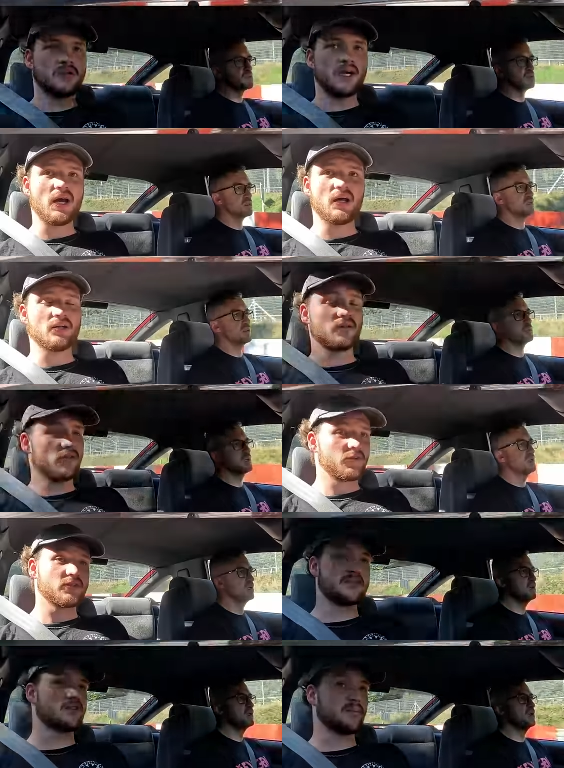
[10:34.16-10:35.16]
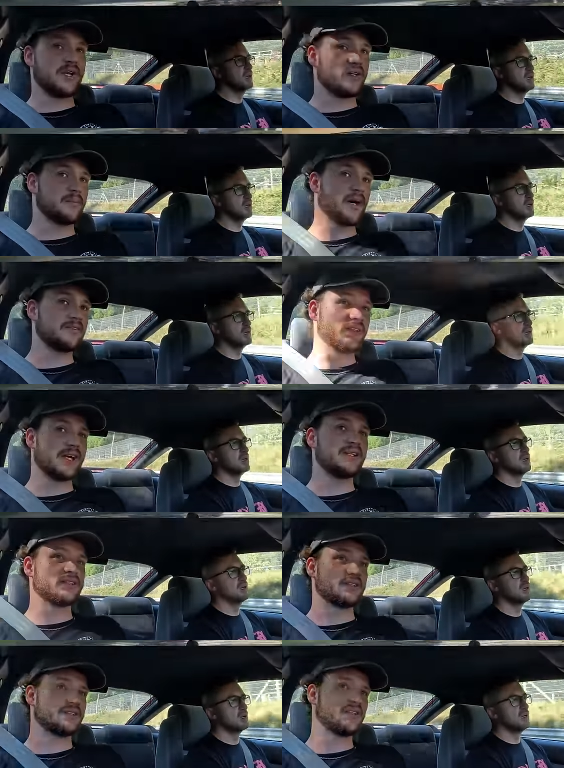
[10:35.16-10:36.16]
Speaker 1: So yeah, nothing to complain about the
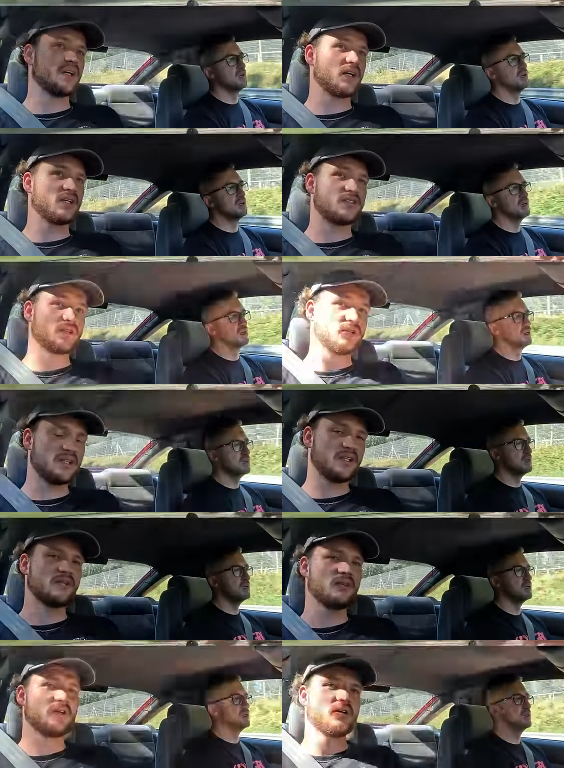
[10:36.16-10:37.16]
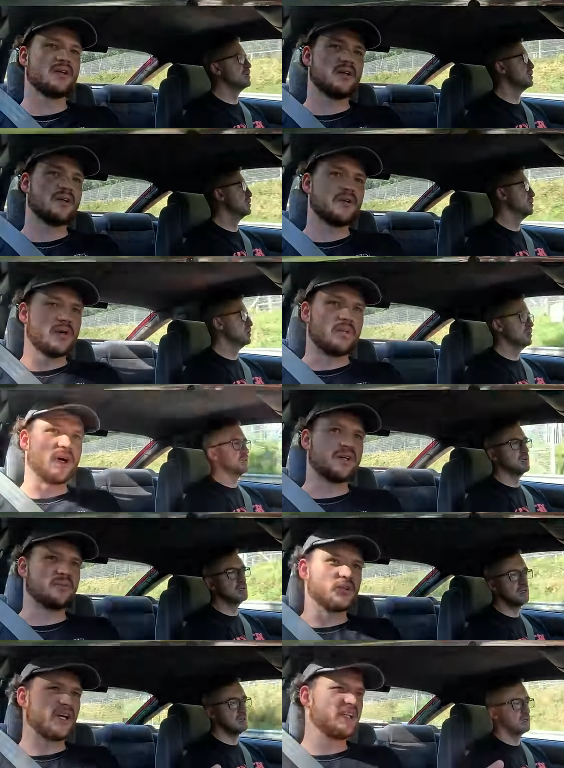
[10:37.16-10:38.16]
engine. Uh, it's only,
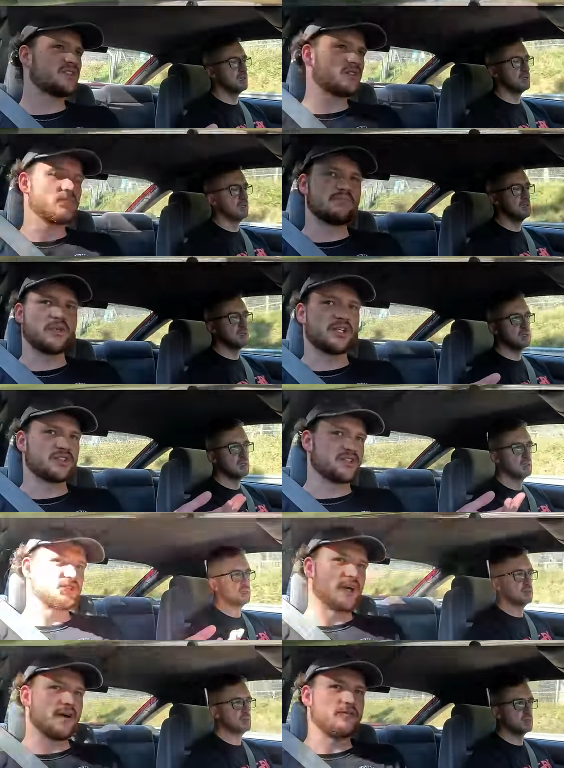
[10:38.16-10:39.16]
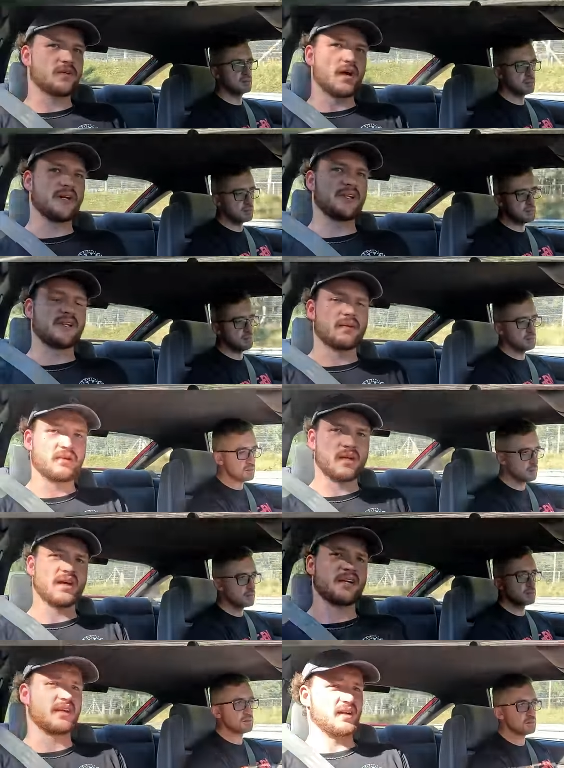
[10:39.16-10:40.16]
well, the brakes, because it's a heavy car, they
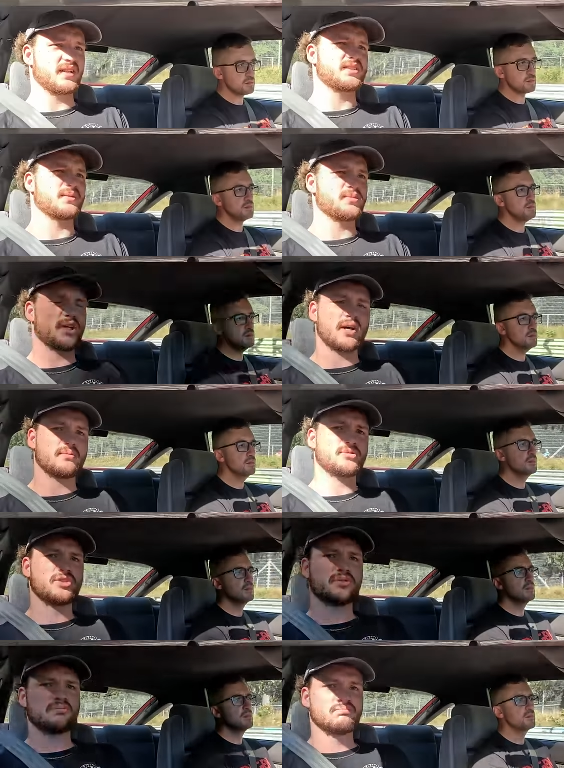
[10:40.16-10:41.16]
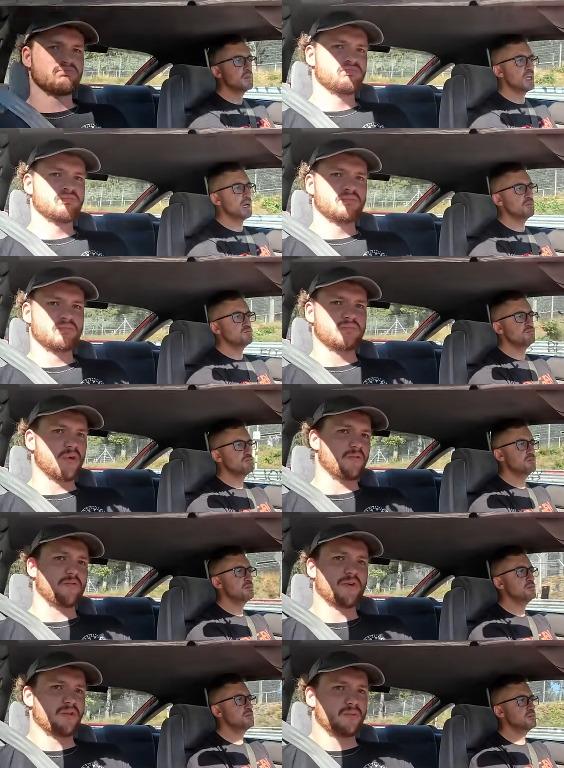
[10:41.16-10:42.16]
can uh, get hot sometimes. Yeah.
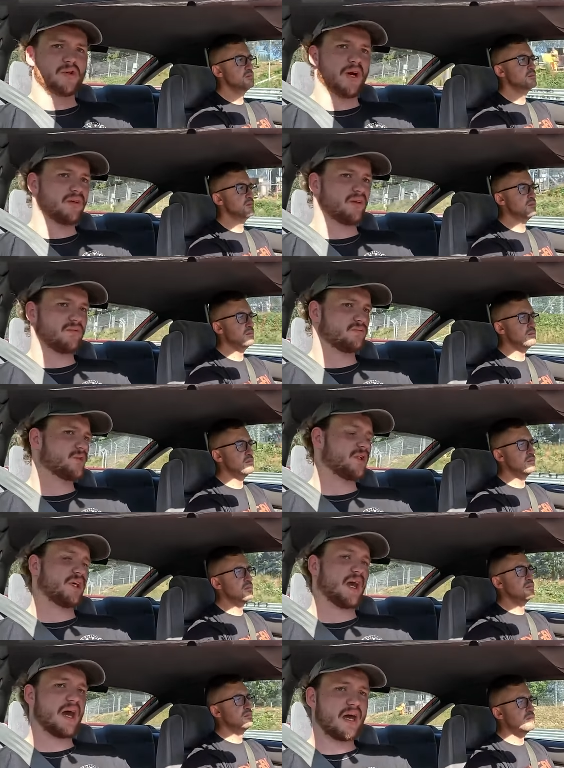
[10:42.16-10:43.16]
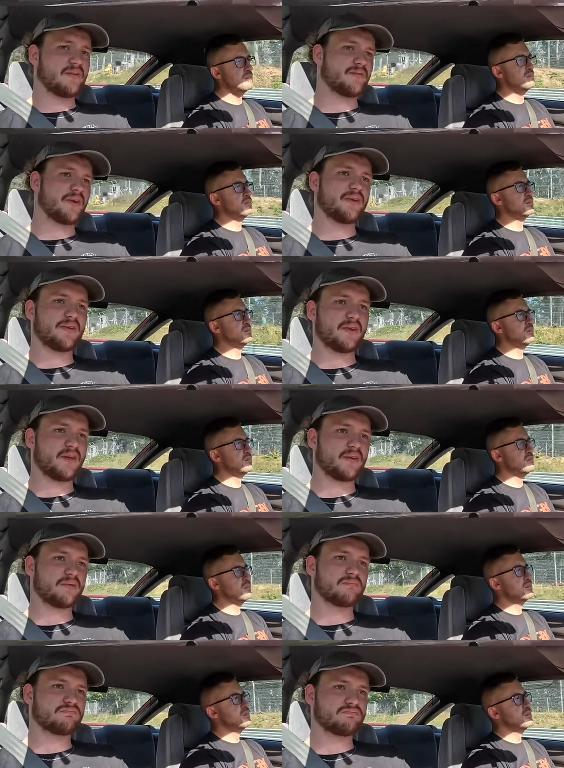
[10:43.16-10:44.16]
But furthermore, I don't really have
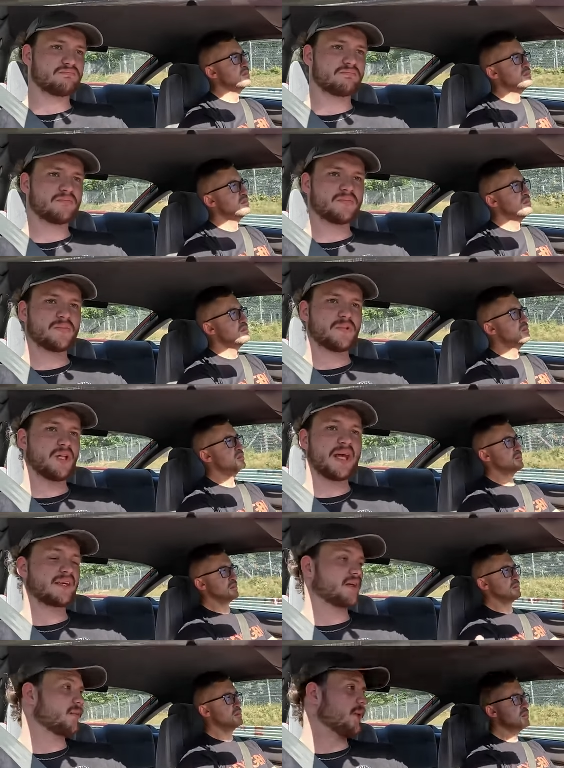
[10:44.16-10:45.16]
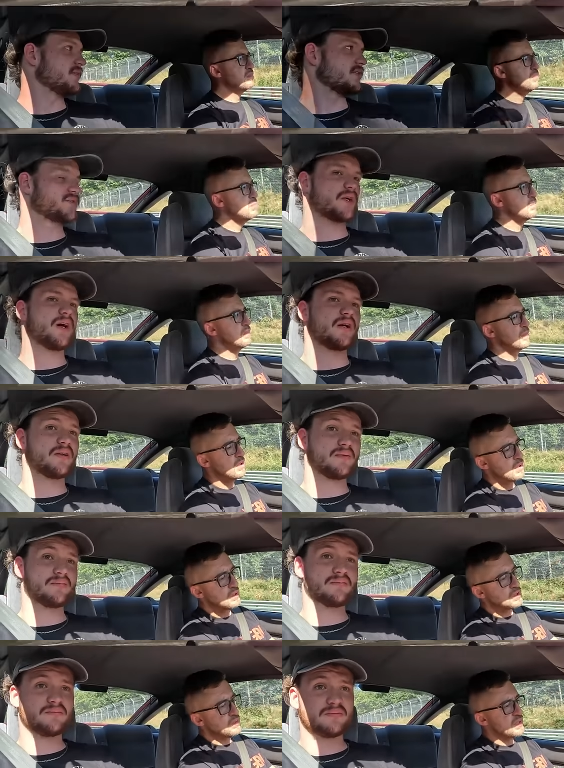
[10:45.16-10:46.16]
anything lacking about this car.
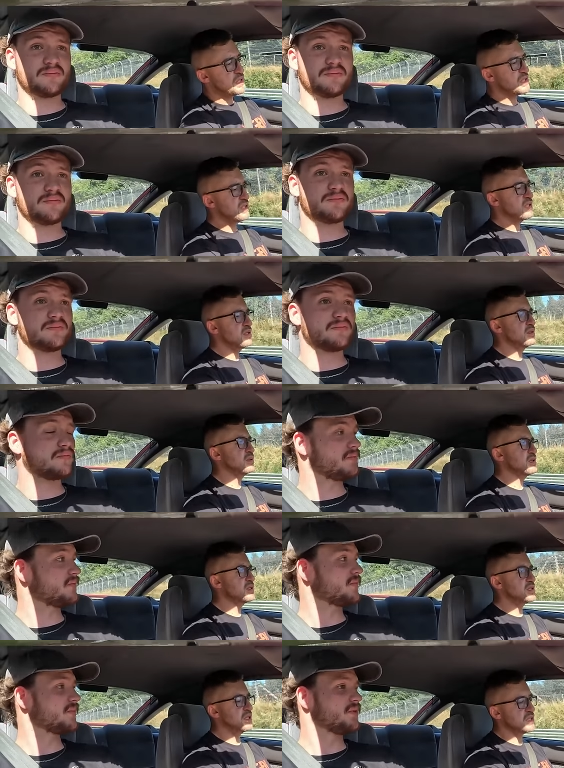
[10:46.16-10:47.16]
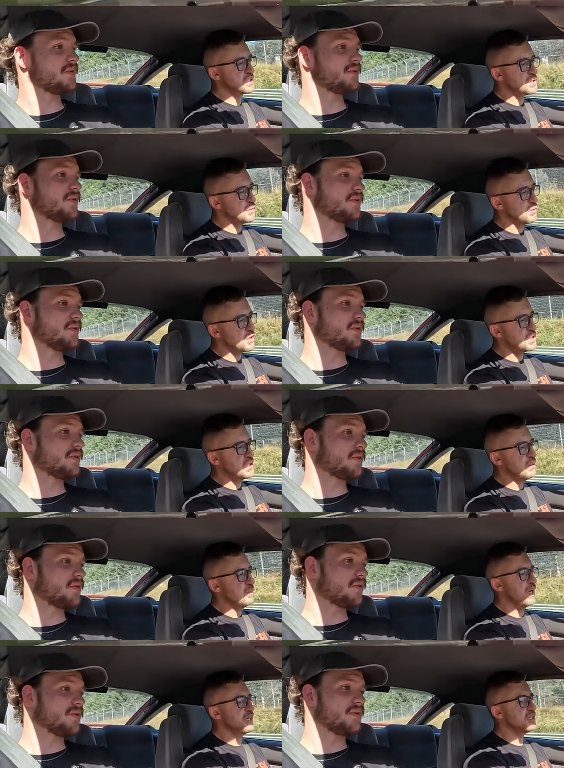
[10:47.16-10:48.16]
So what's the, is this the
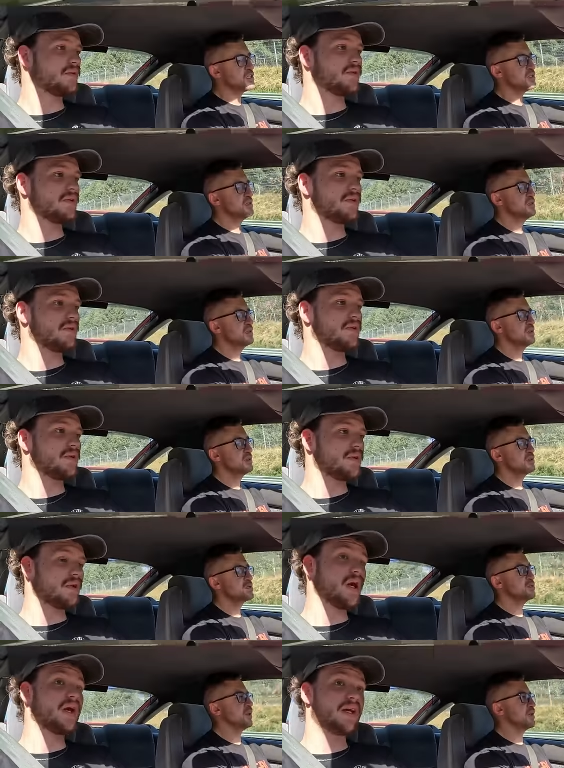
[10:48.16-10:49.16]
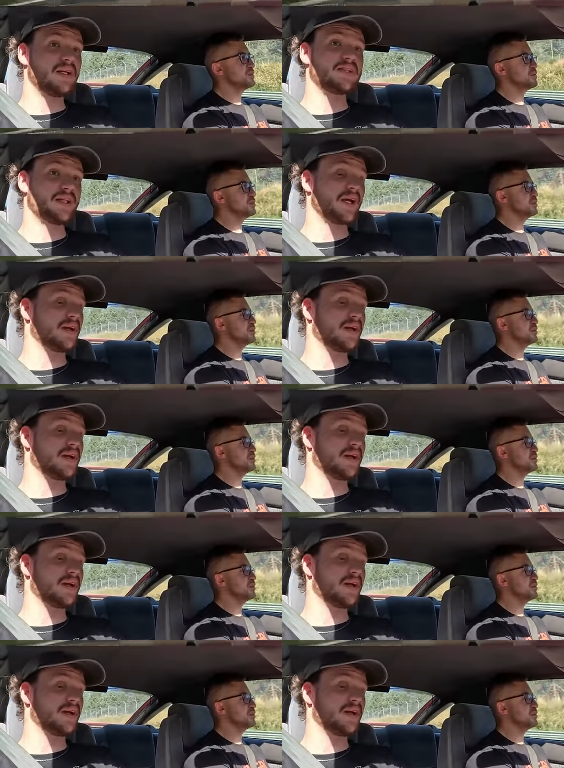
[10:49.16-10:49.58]
original mileage? Uh, it is,